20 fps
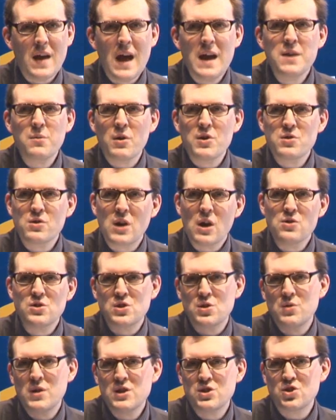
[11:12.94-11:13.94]
anyone who goes
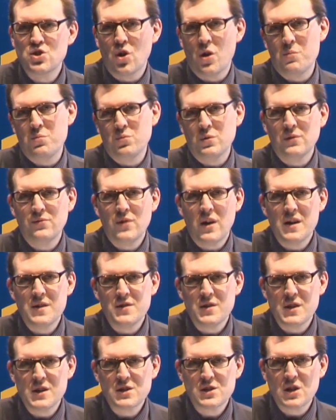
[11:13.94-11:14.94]
to his shop will find
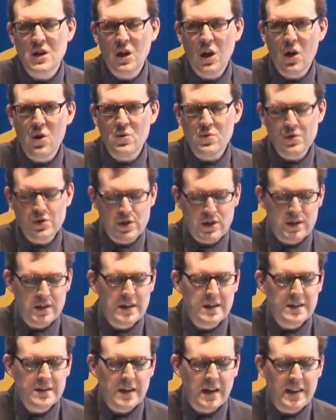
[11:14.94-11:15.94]
that it's closed
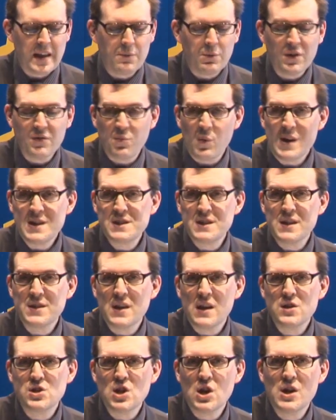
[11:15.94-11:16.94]
and they will have
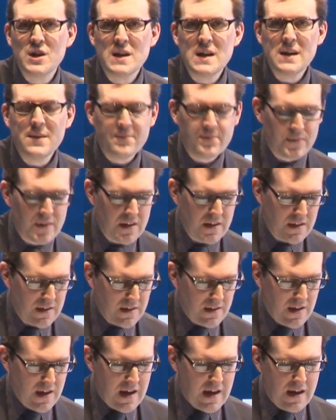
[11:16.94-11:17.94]
wasted their journey.
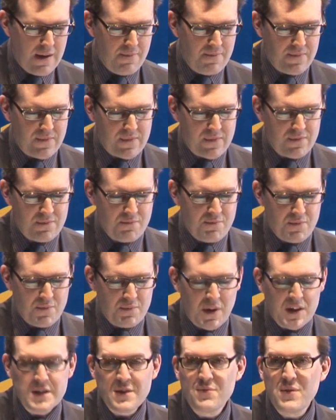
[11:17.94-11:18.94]

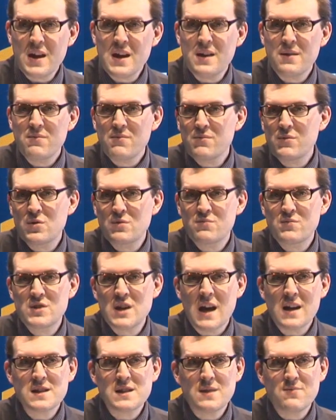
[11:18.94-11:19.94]
But if they
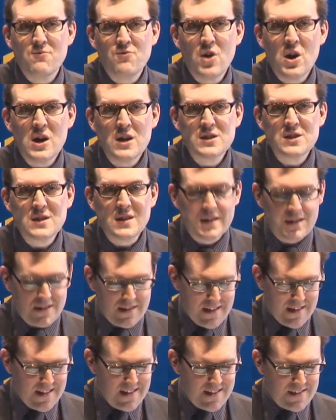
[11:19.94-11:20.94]
text him first,
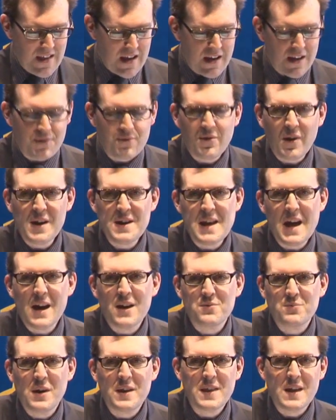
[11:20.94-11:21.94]
they can find
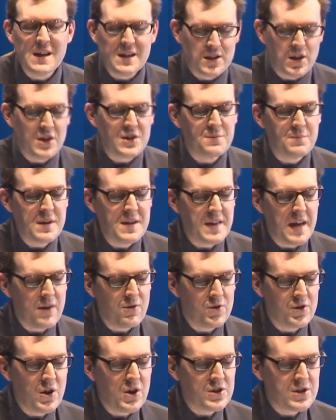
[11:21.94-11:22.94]
out whether he's going to be there
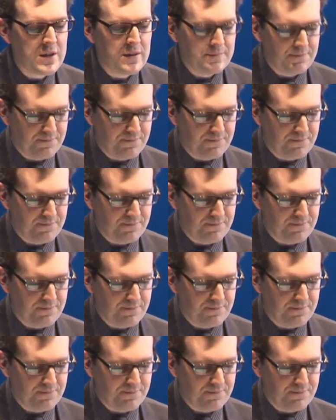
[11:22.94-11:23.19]
or